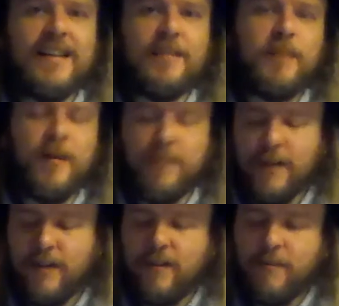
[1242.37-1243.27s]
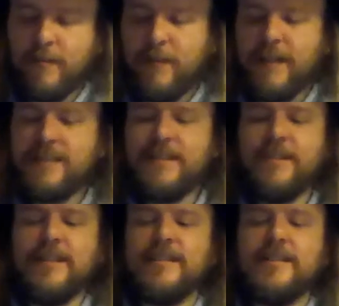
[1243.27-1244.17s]
at the Barbed Wire Open Mic
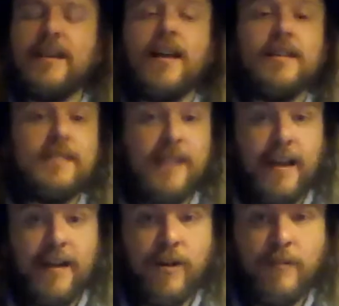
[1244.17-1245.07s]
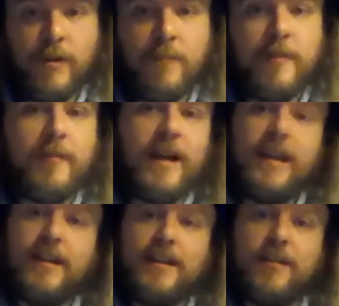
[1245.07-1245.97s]
Series. Stay at home open
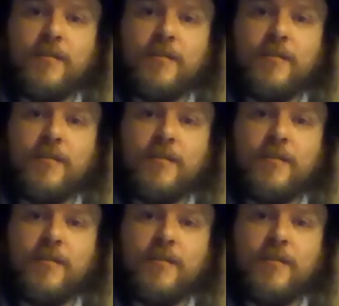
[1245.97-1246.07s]
mic.